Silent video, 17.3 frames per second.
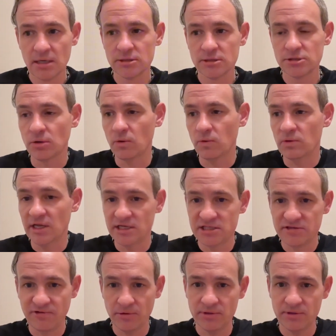So
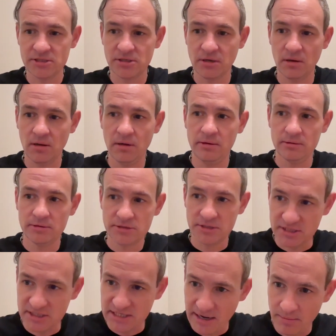let's focus on
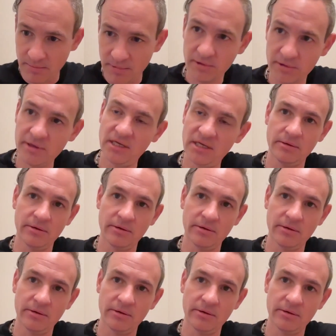sustainability